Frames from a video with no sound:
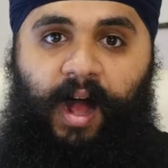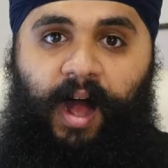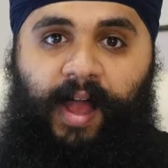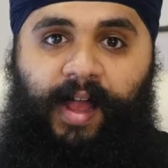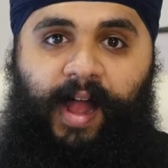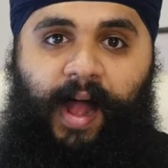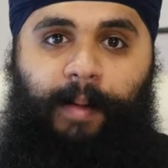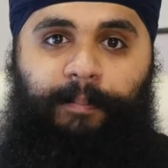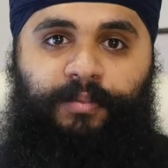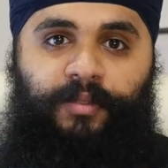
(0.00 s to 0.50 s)
I
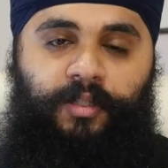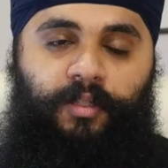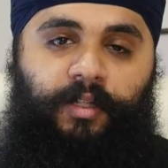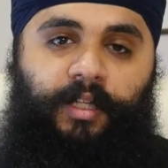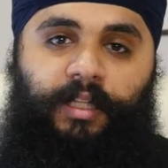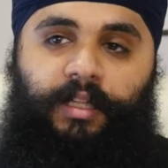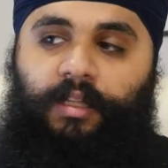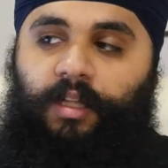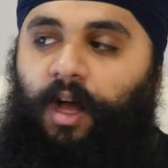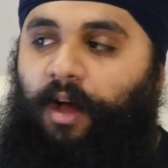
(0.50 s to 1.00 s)

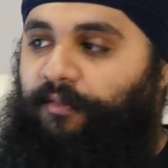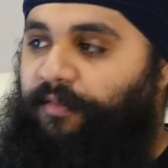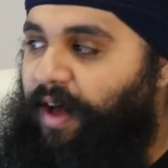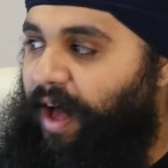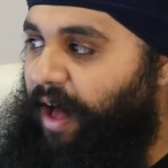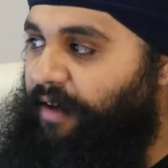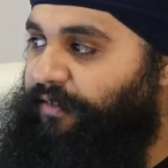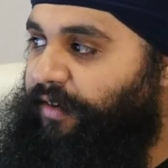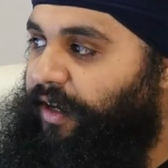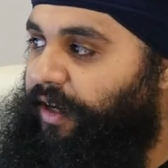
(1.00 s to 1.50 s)
absolutely love
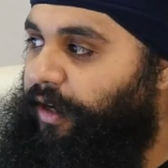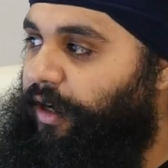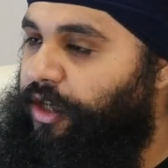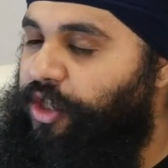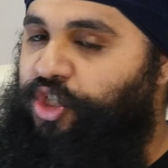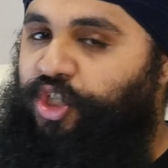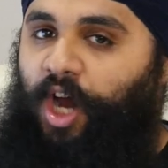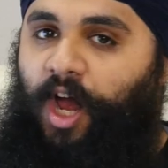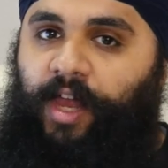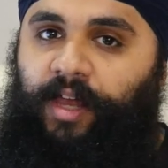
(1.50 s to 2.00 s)
having a
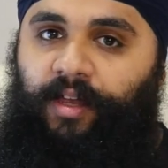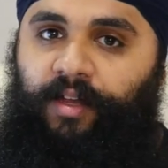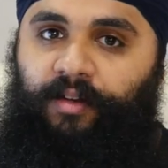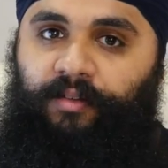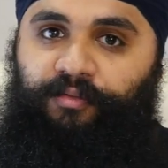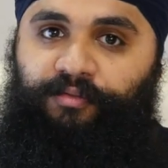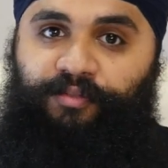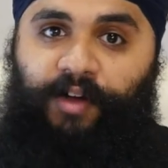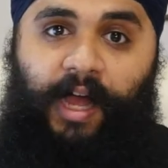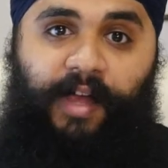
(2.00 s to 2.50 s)

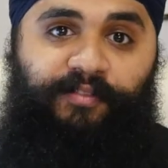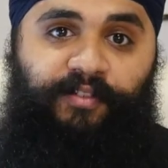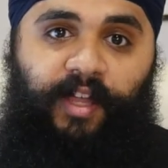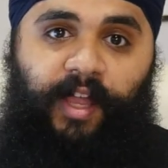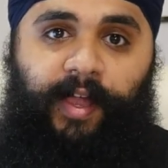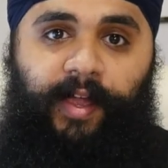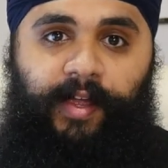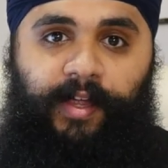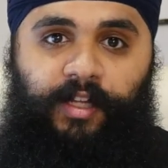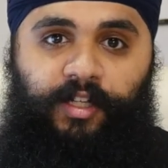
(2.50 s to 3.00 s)
giant
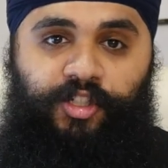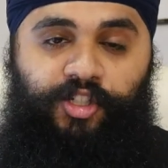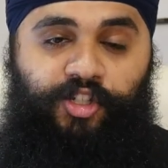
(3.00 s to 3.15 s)
5K